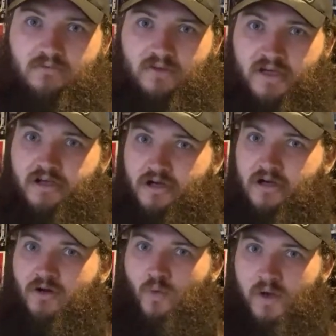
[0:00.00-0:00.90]
Like, you're
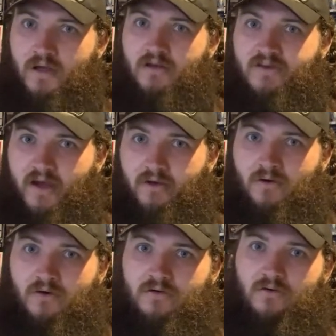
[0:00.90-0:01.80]
going to win a
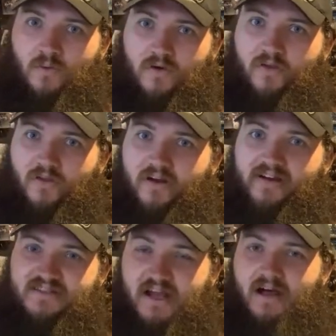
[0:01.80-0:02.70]
title within the
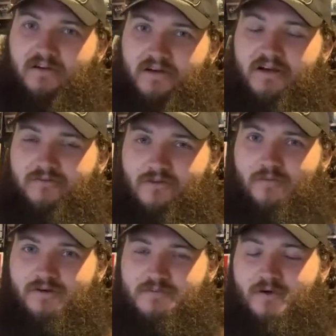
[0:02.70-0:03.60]
next calendar year for the
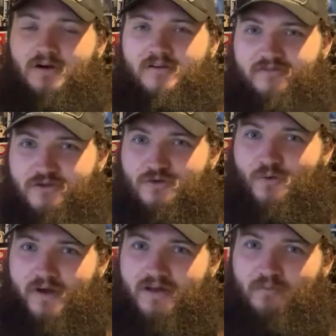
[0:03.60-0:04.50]
most part if you
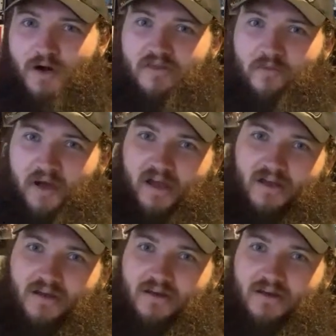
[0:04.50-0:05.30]
win Money in the Bank.